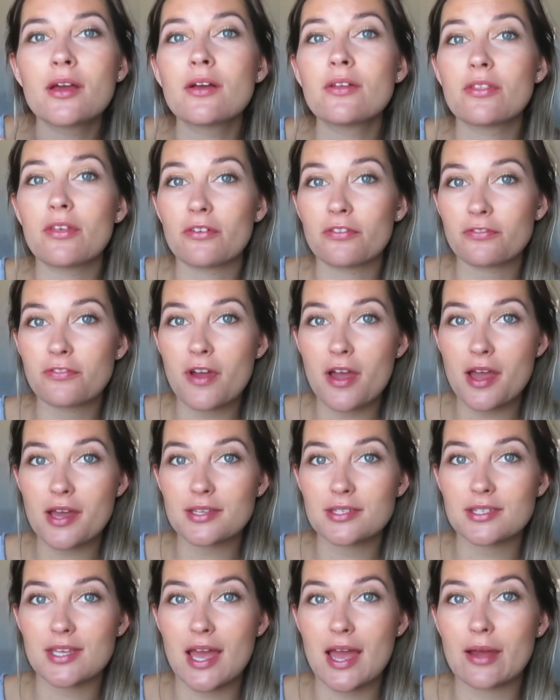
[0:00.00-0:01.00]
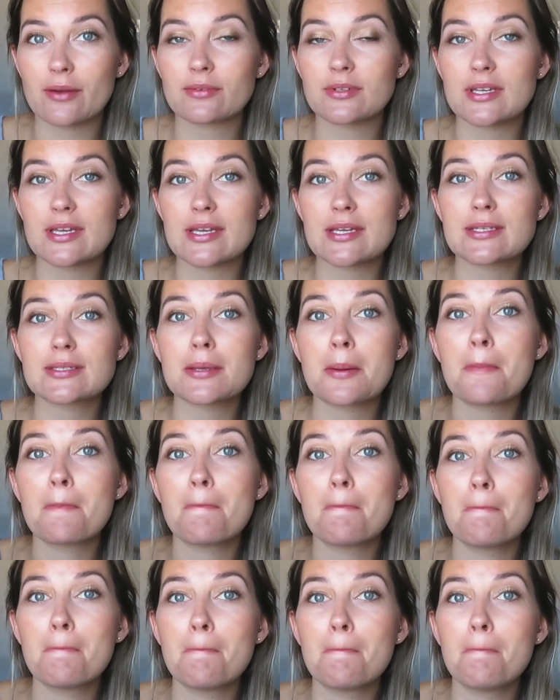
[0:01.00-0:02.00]
The first sound is
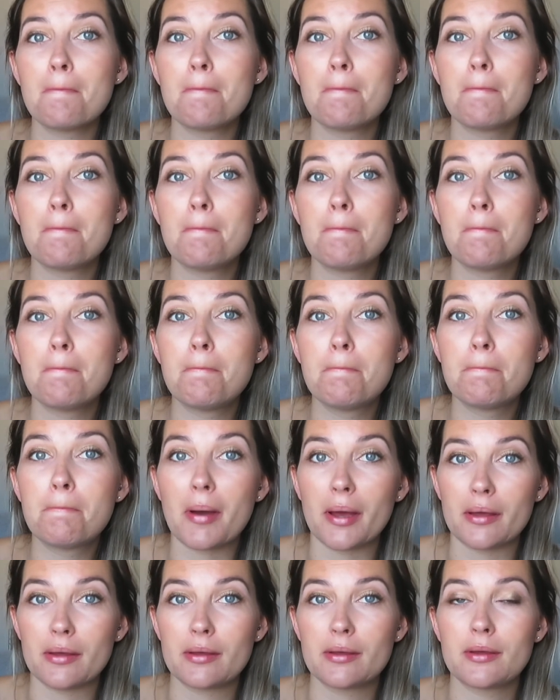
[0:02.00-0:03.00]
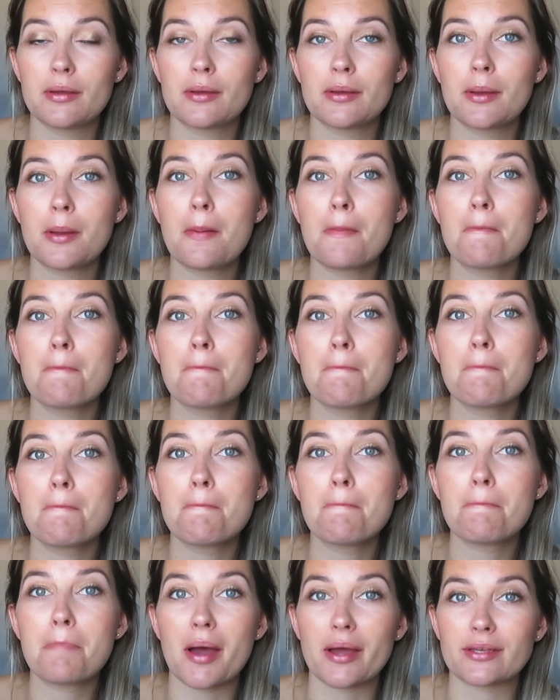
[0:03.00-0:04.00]
B,
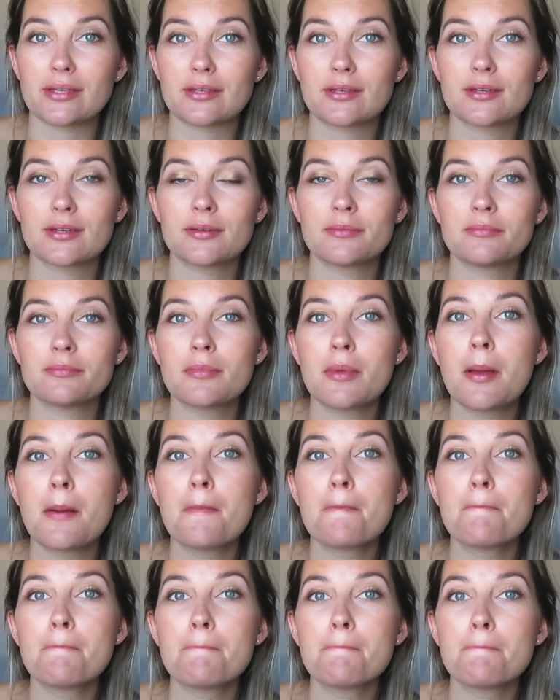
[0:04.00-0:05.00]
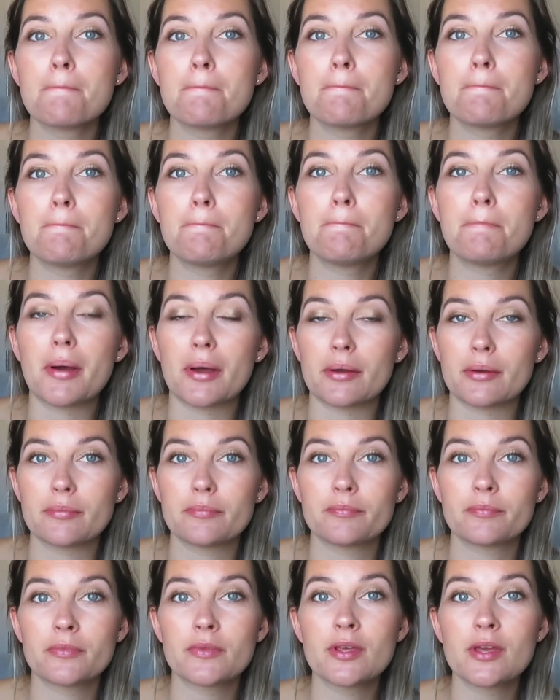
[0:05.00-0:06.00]
bike, B.
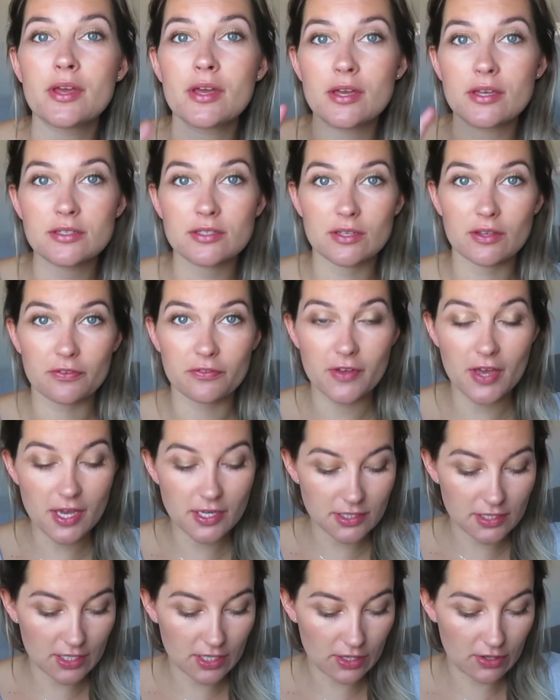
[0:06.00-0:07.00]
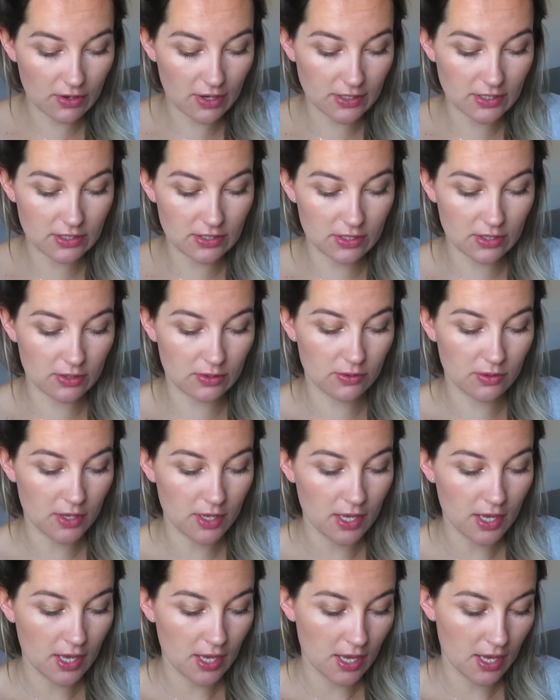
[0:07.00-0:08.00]
So the first thing you need to do
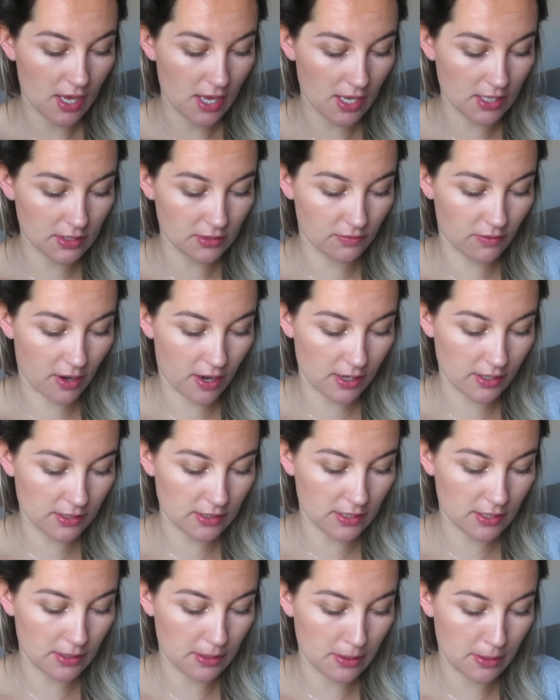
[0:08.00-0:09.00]
is write